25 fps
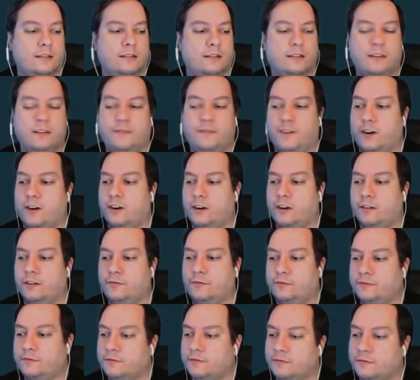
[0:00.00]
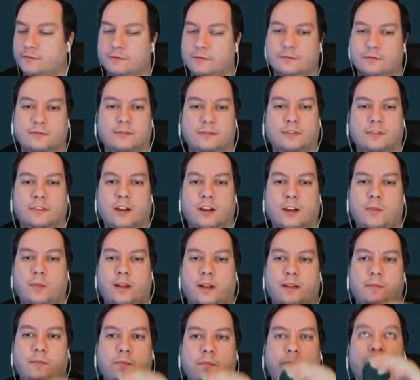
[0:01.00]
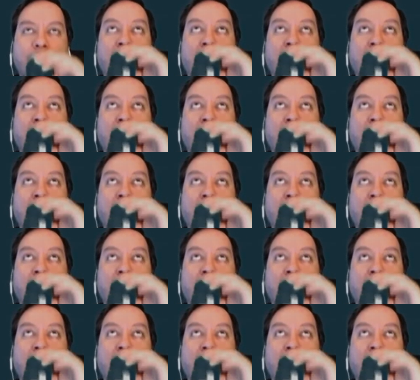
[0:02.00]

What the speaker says: Yeah, fair enough. I'll play him.